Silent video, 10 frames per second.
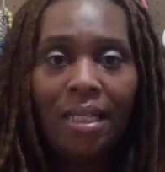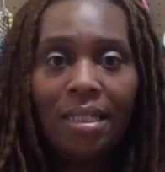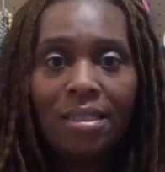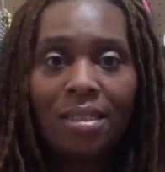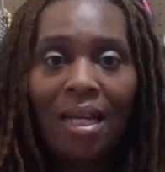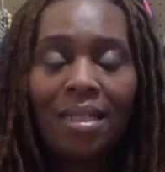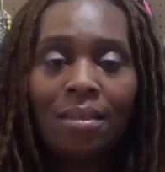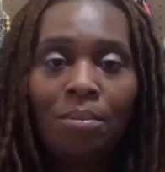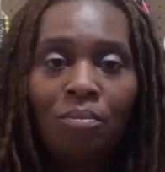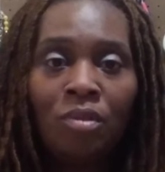It's not,
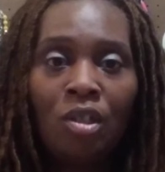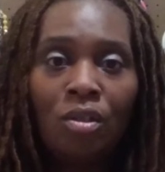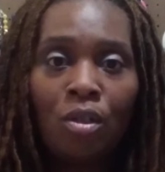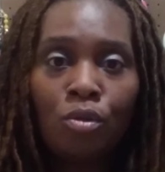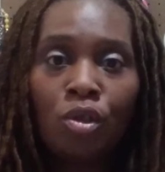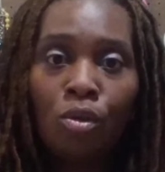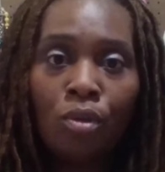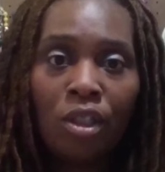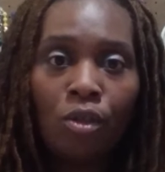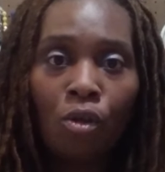
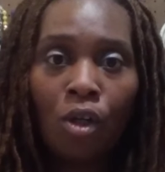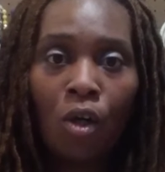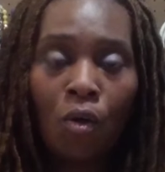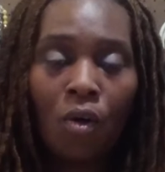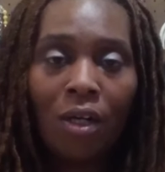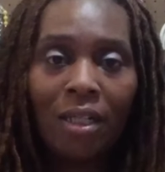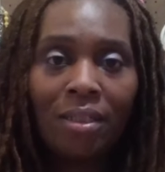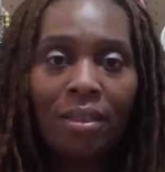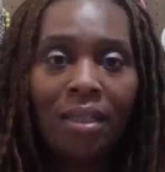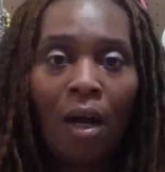tooting your
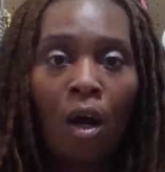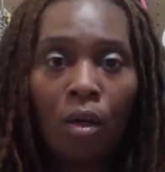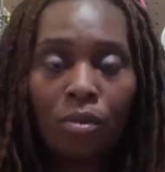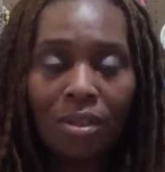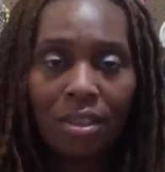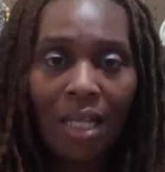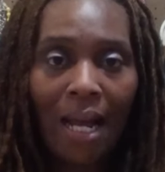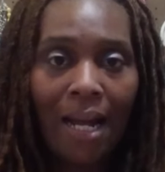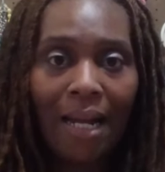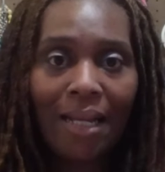horn all the
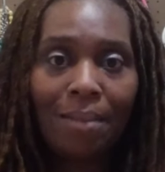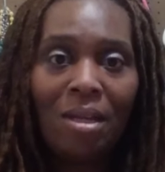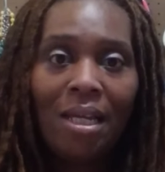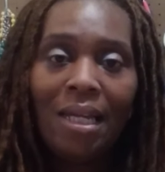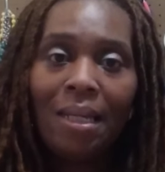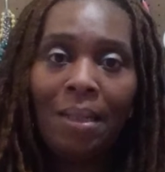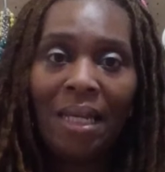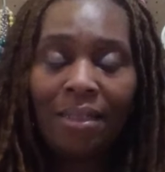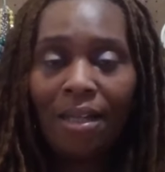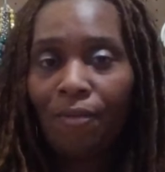time
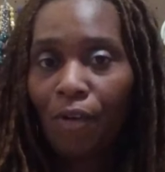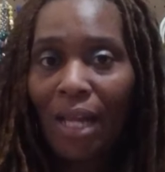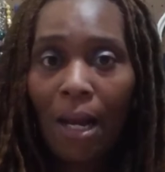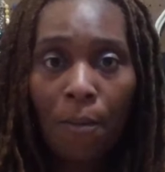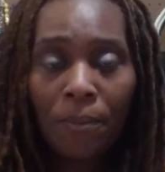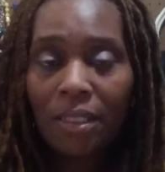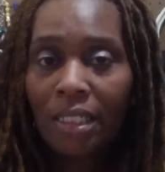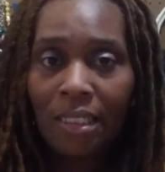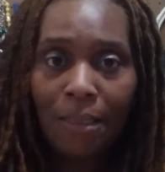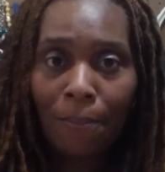and never helping
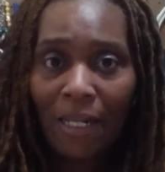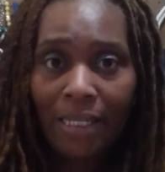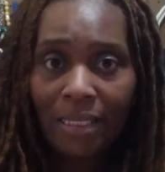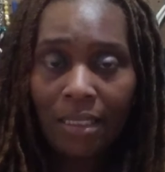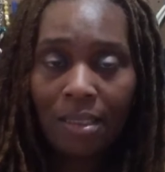anybody.